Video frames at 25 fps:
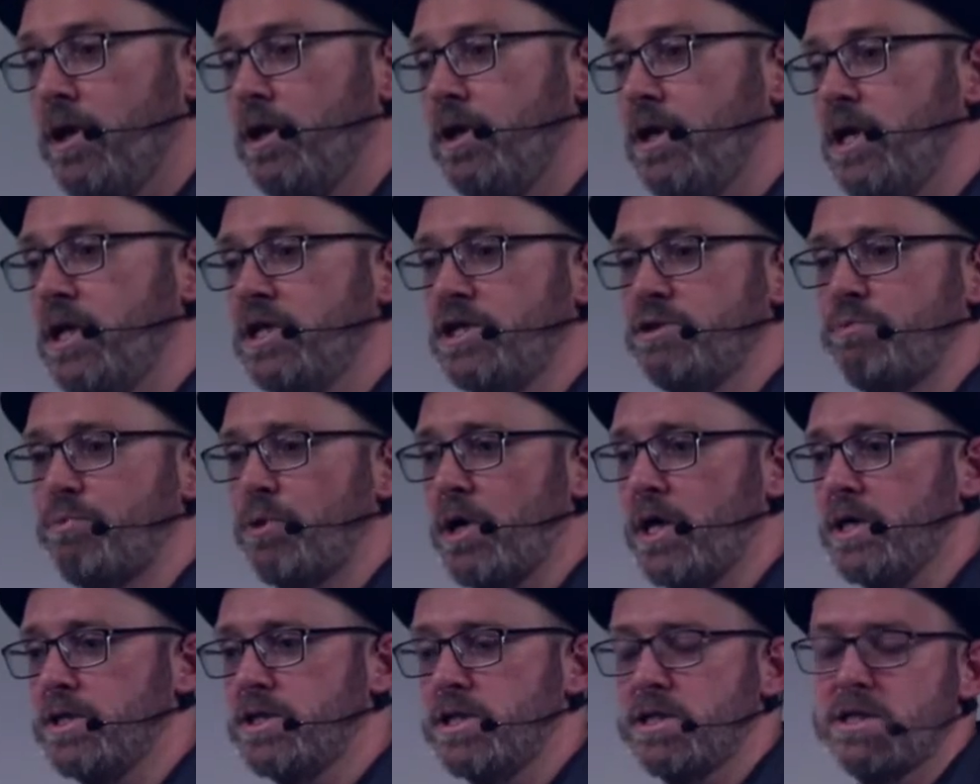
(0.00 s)
data
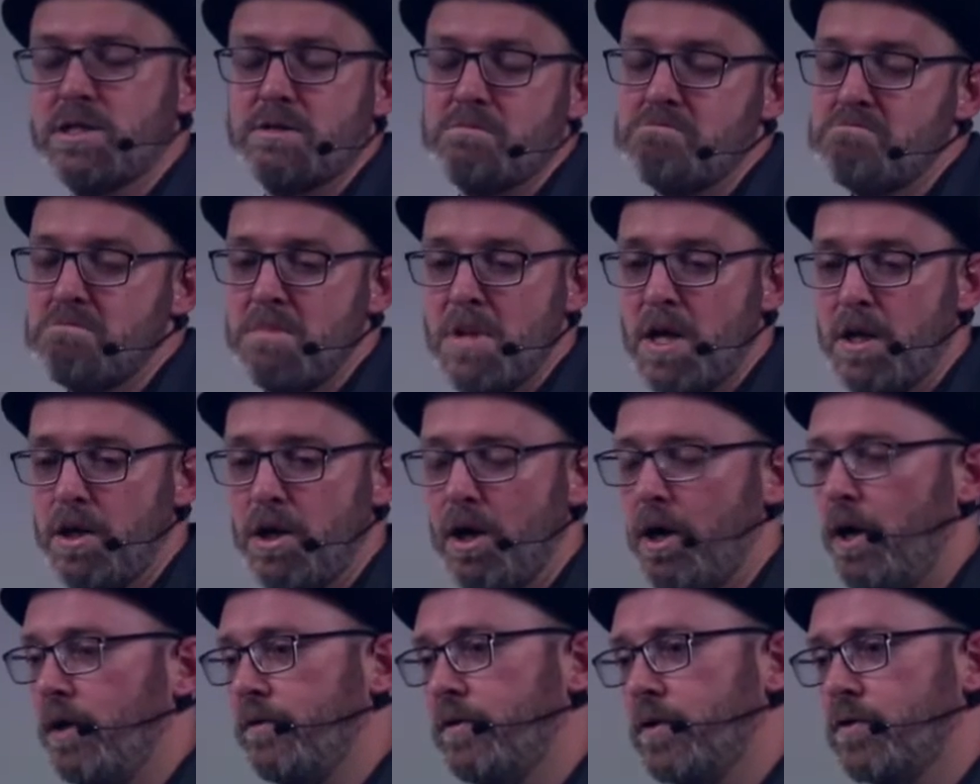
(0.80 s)
prices, no,
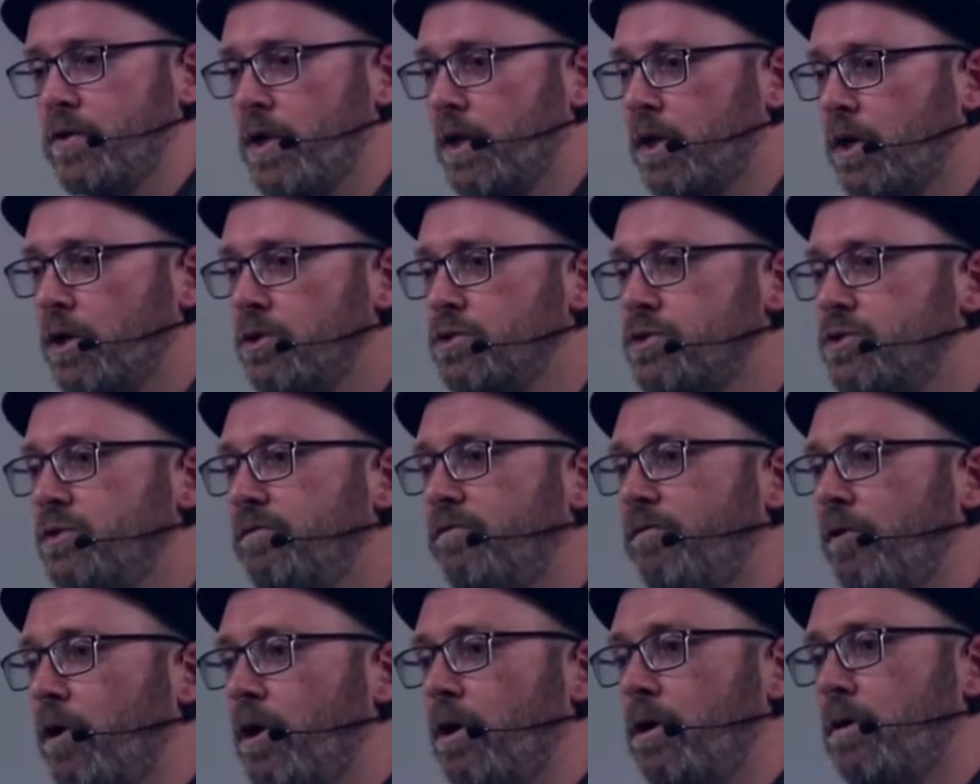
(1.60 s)
I think that goes too
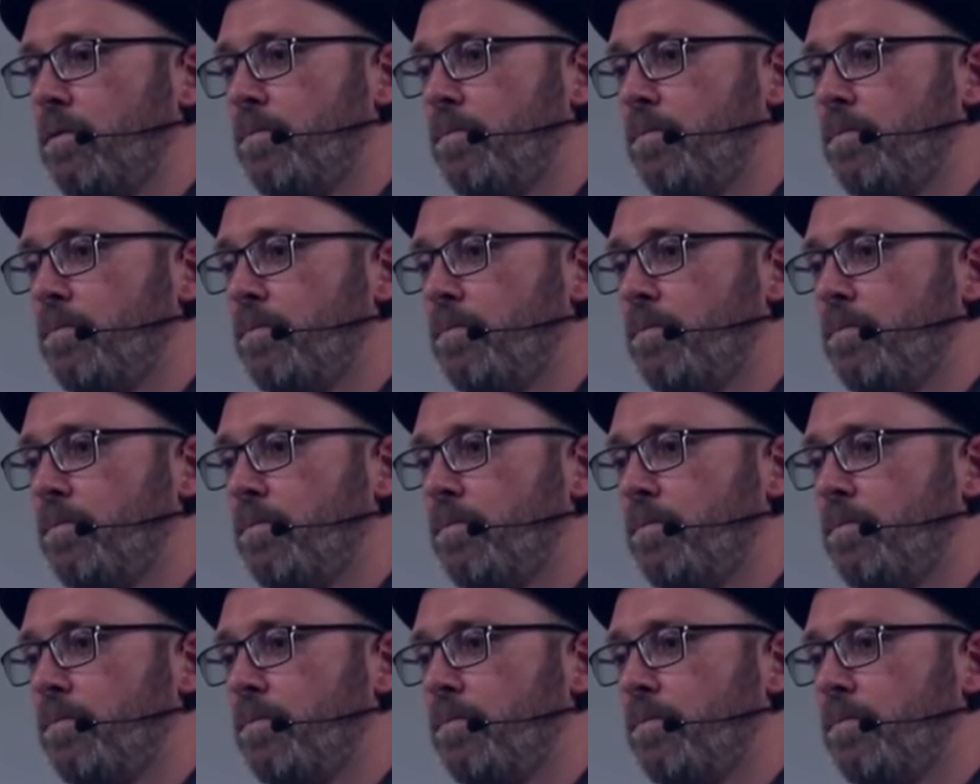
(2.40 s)
far.